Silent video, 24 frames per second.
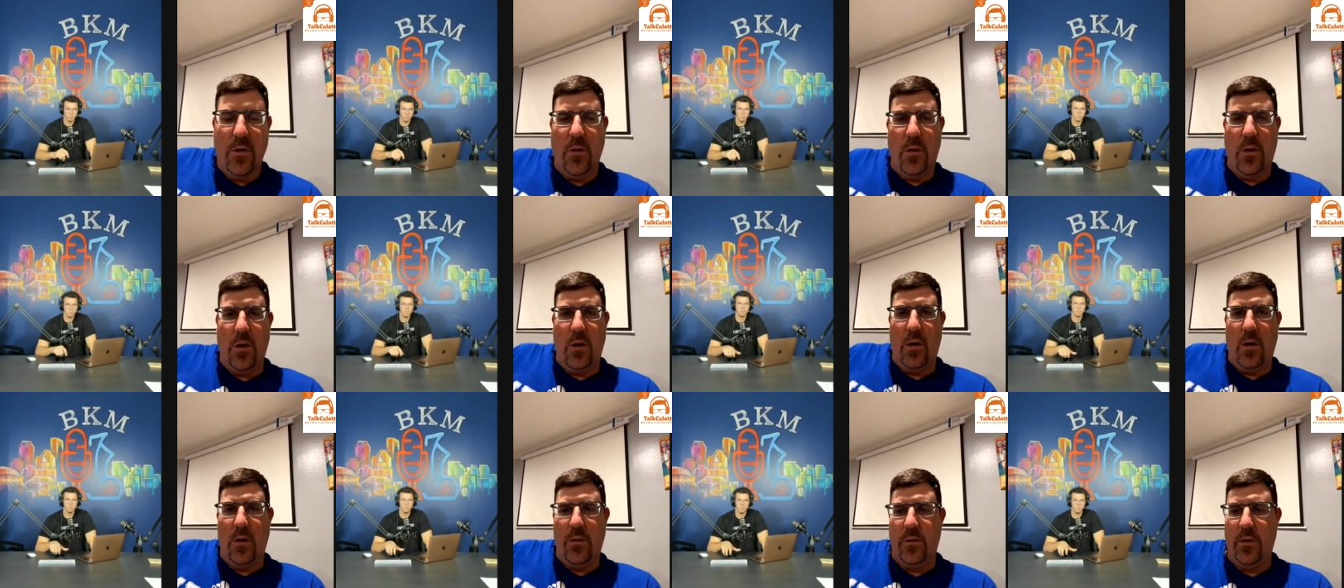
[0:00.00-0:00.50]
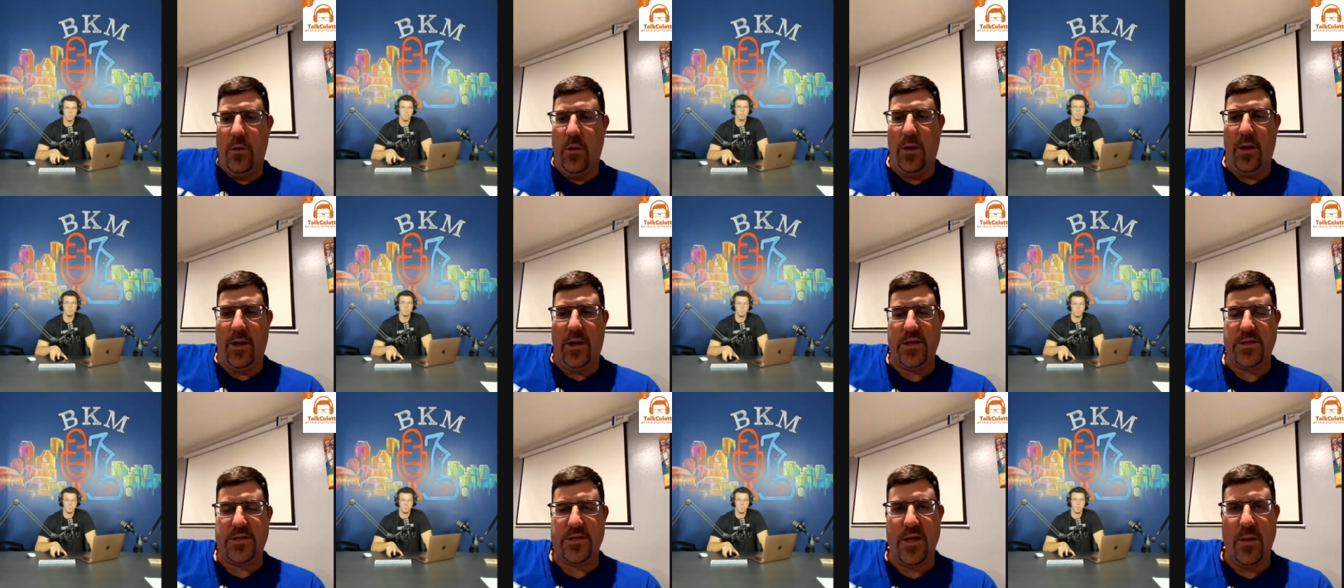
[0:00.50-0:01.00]
uh, you know,
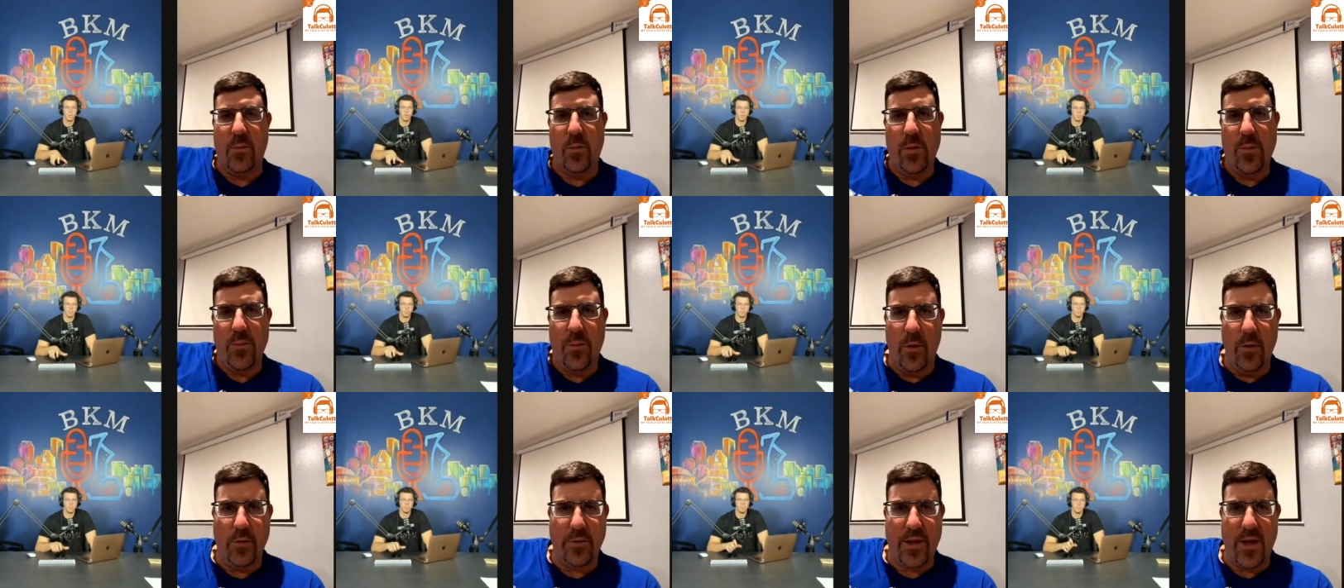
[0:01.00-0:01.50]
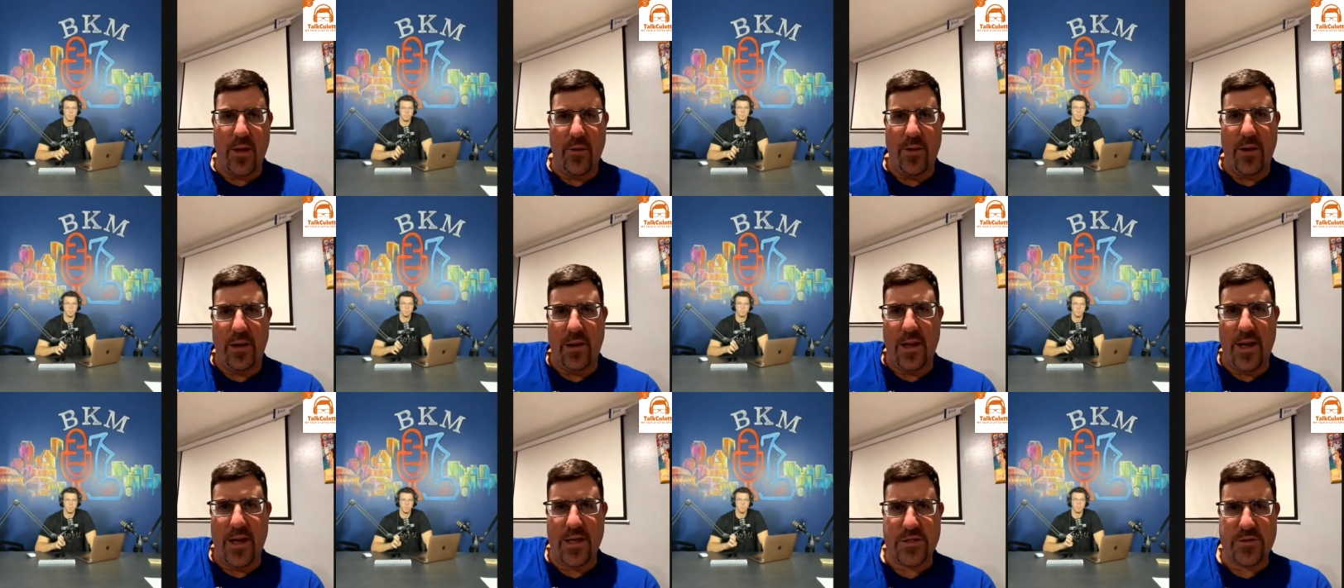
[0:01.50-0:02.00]
like I said, we broke down
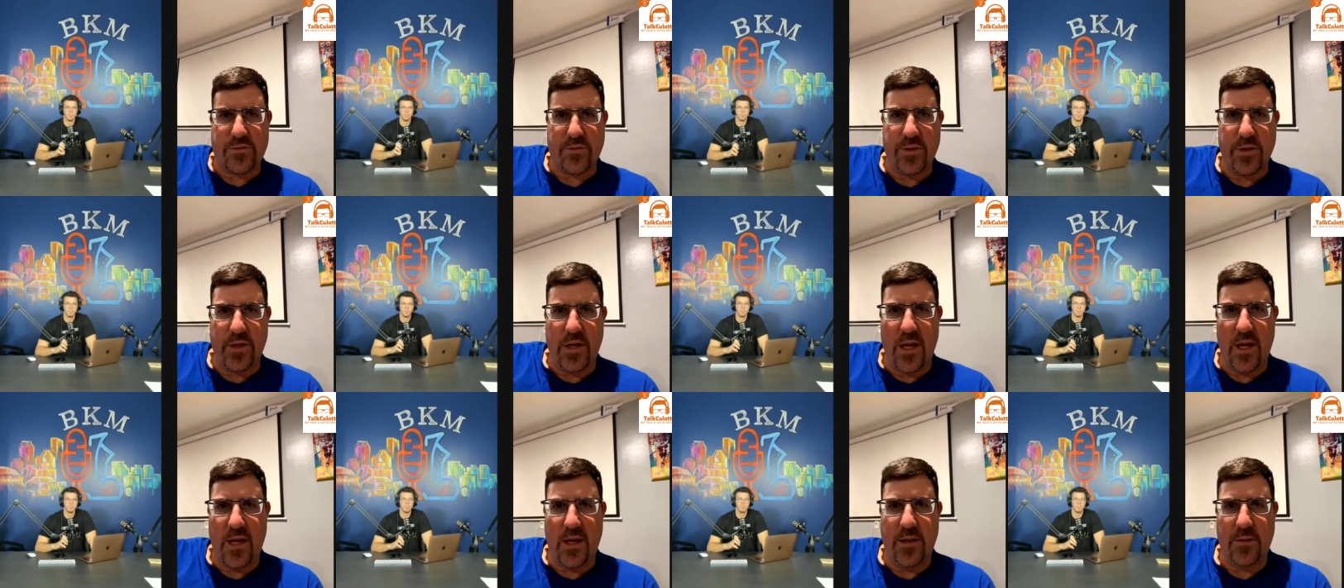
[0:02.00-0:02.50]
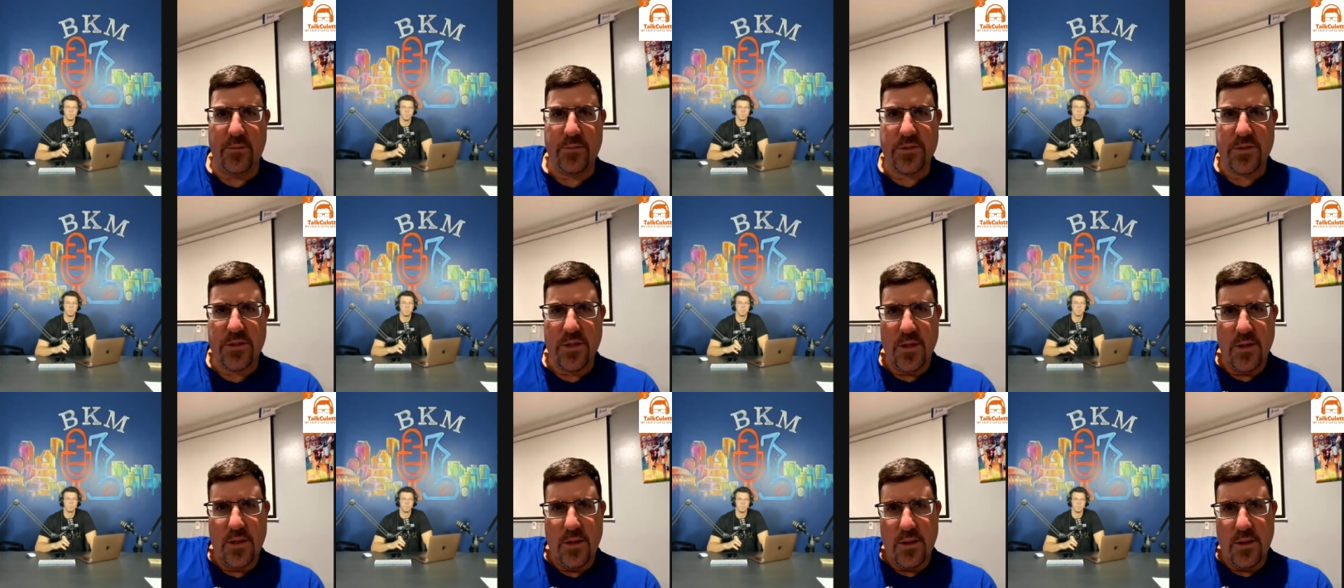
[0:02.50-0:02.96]
that last three games.